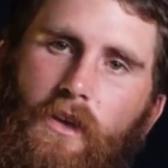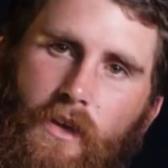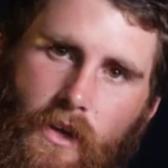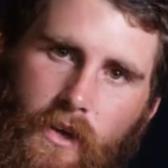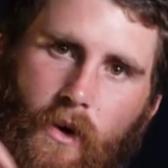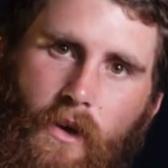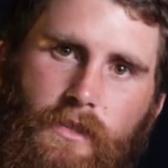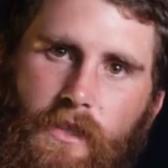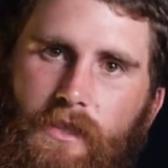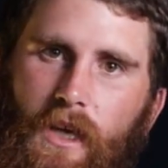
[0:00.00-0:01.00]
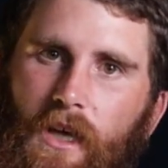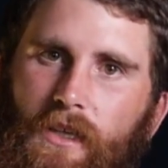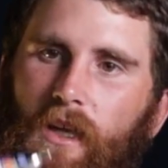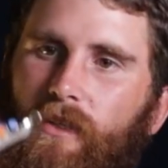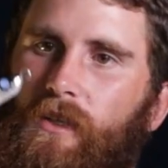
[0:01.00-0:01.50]
you're going to cast this
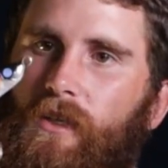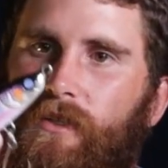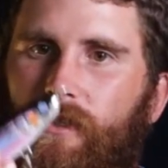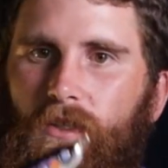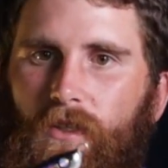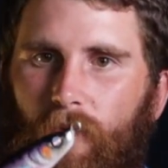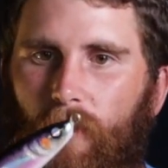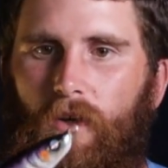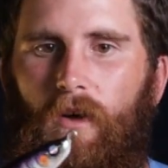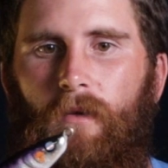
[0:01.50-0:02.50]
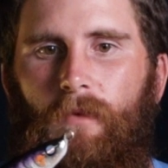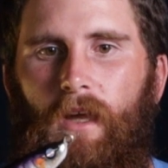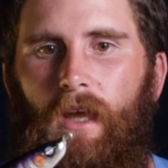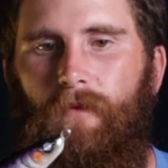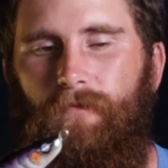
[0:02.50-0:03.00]
out, it's going to sit in the water column
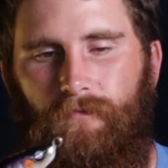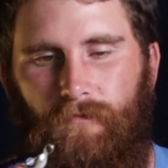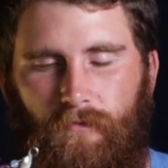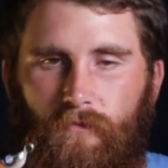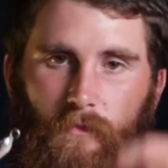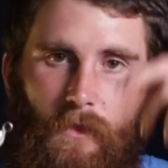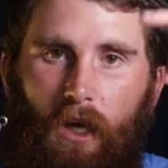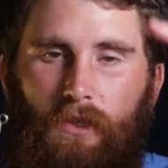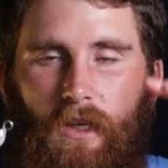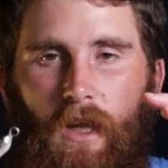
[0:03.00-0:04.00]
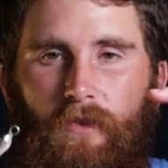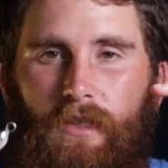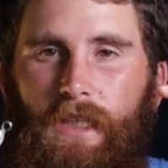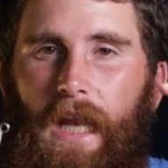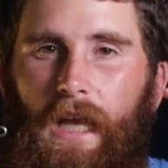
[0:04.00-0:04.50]
like that. It's going to have the
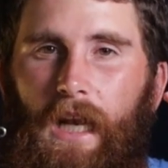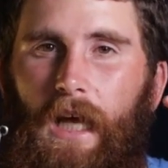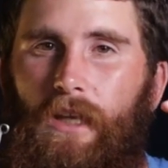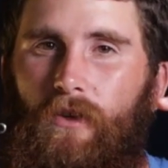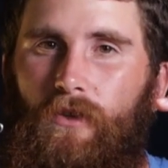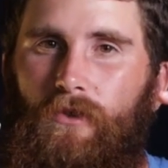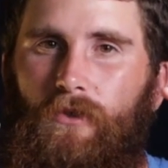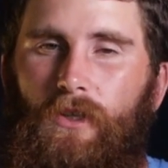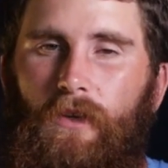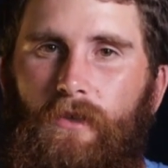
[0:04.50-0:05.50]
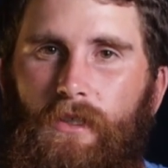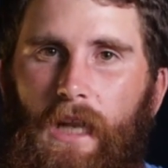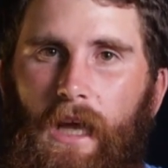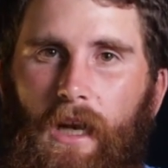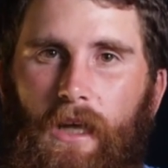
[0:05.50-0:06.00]
slack line. You just retrieve the
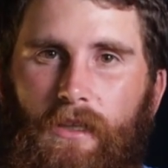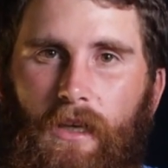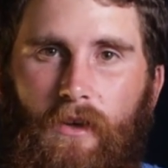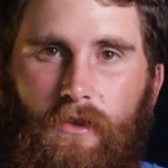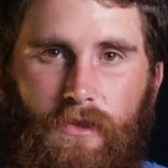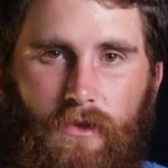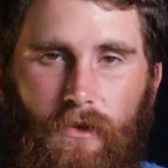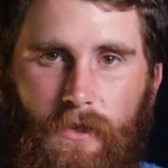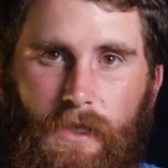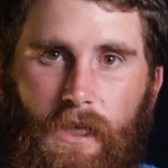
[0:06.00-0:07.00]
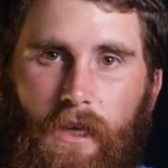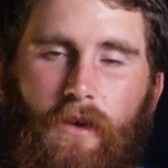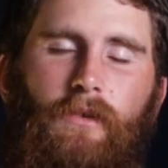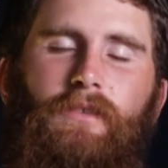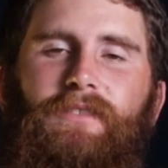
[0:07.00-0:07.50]
slack line till it goes taut,
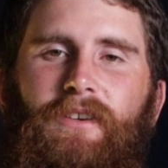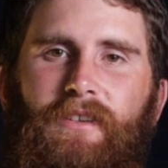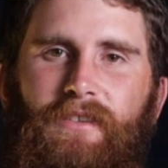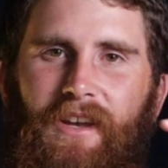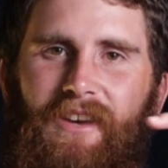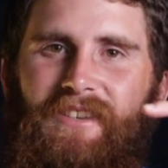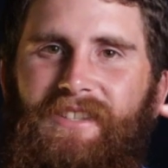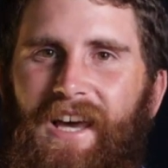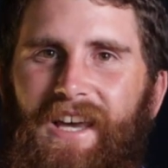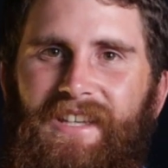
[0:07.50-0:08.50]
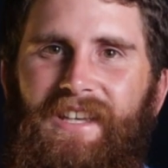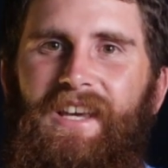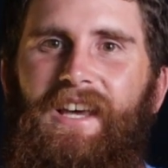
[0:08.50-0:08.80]
till it goes tight.